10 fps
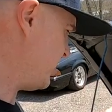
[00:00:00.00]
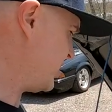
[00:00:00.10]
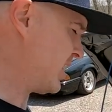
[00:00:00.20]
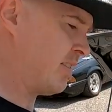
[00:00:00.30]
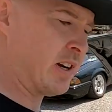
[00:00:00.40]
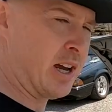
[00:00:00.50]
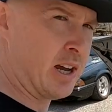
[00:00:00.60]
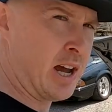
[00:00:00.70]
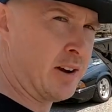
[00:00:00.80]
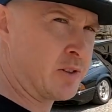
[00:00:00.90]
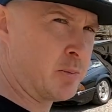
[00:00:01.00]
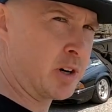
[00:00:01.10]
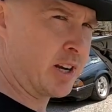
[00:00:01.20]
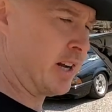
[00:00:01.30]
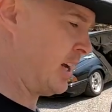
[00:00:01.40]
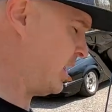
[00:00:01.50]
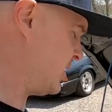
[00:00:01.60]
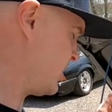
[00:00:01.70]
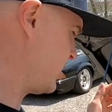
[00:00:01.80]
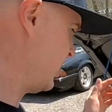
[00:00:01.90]
Does have aftermarket
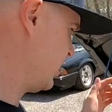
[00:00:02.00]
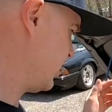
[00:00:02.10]
heads.